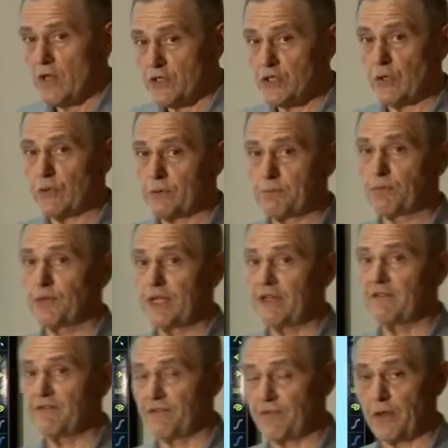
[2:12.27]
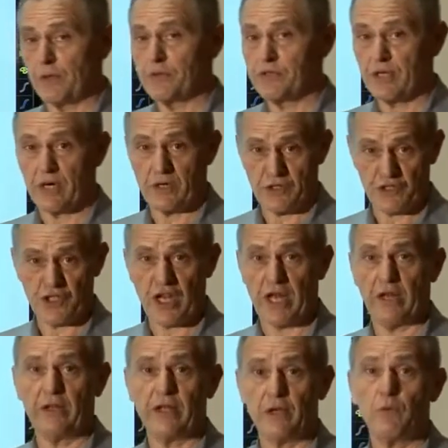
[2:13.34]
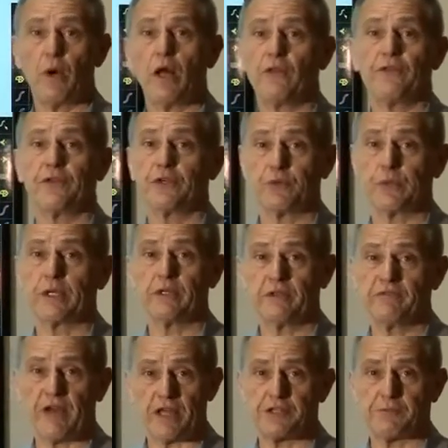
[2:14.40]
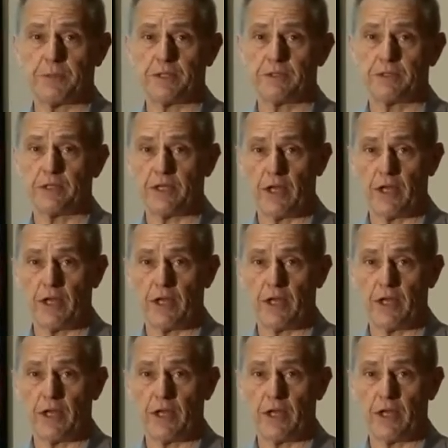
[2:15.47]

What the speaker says: So in brief, those are channeling wealth into real investment.